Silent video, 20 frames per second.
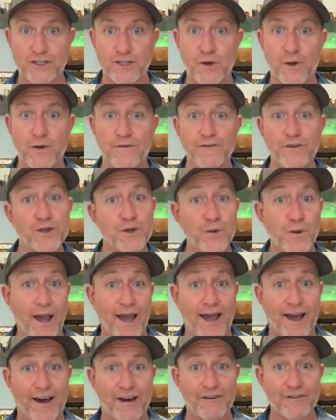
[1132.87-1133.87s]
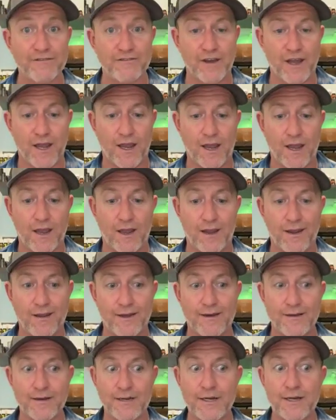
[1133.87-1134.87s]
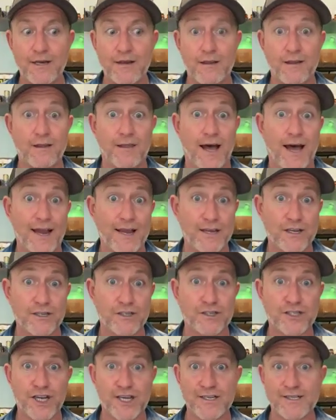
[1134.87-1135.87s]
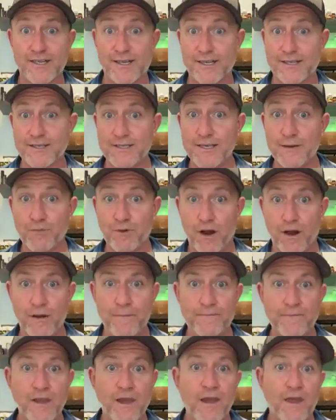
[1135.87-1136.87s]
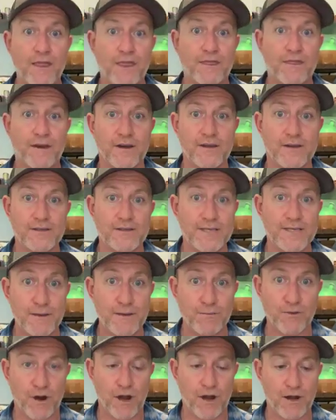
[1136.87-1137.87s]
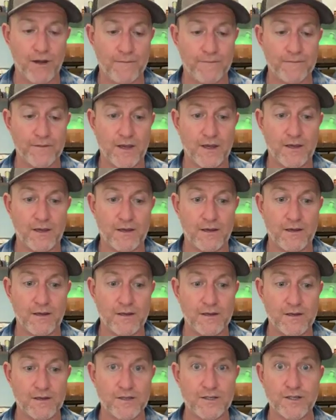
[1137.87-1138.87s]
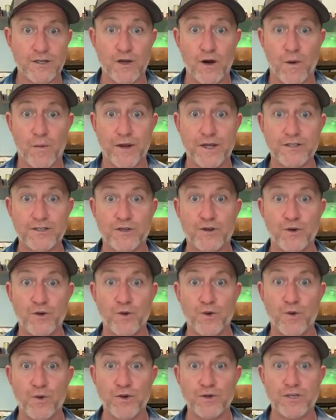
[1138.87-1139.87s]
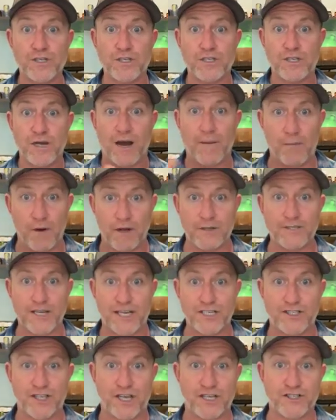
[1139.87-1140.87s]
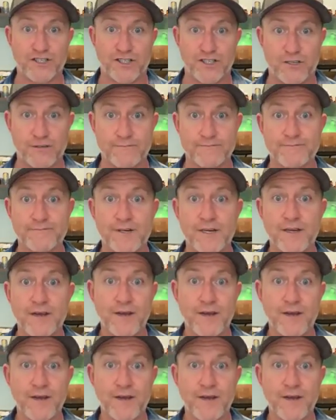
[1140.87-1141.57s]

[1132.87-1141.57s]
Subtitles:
So if you have a lion chasing a zebra, the zebra is going to stop all digestion.